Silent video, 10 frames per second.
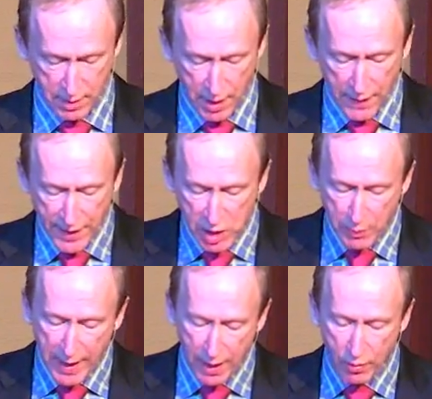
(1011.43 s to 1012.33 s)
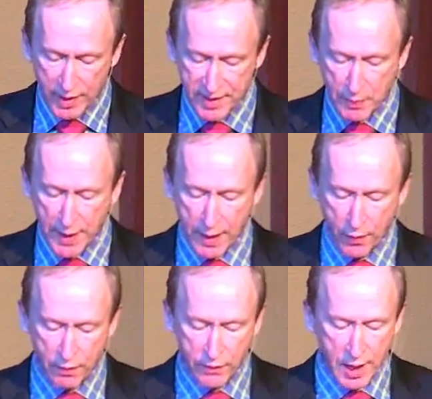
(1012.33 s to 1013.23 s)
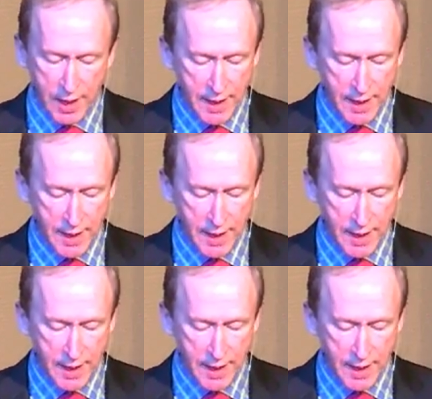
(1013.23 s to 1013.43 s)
This power is the power of God,